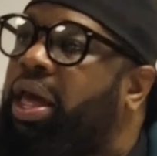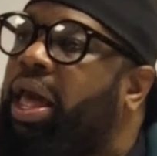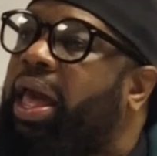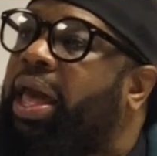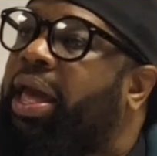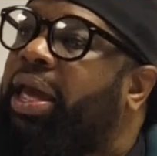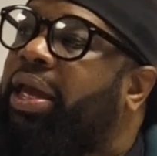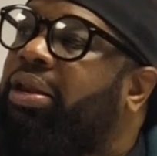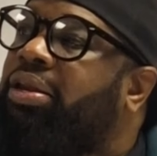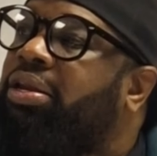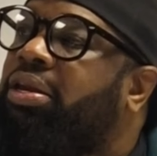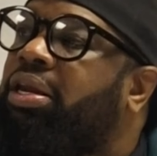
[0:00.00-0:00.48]

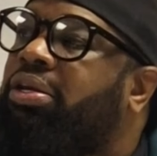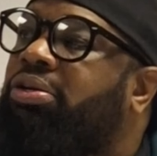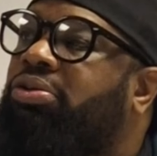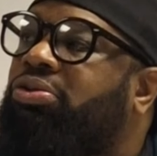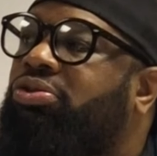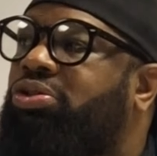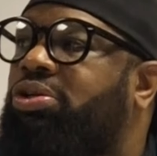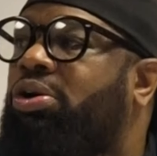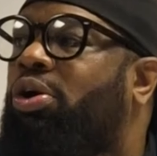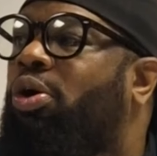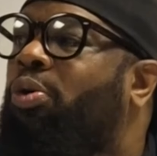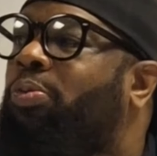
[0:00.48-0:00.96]
and then
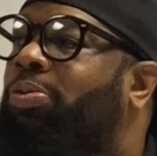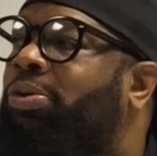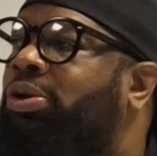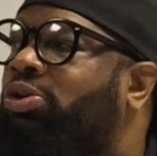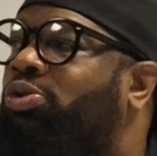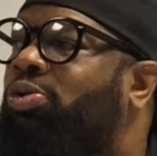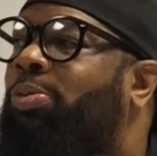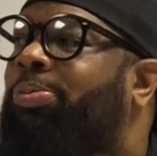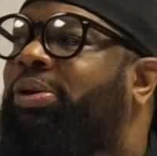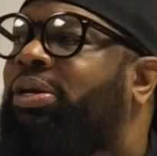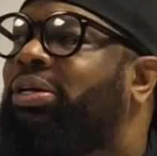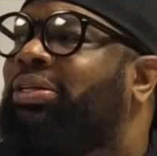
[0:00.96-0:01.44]
to open the
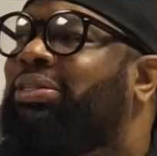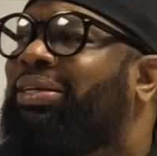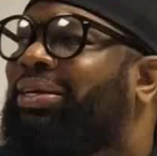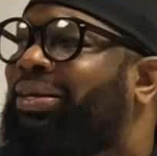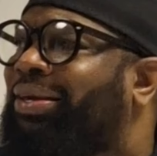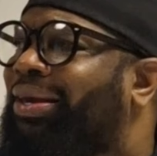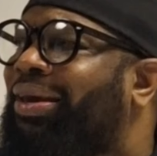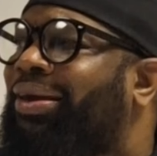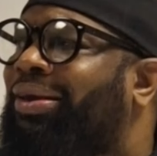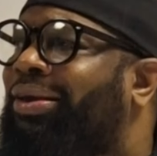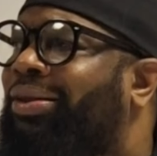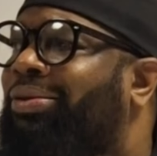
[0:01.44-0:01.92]
door, because
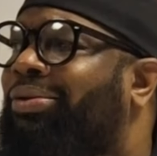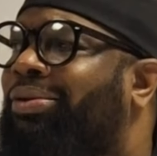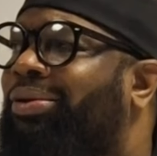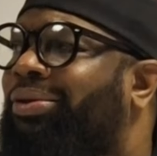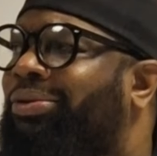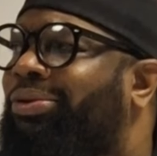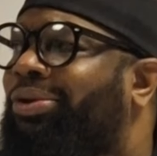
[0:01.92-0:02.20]
again,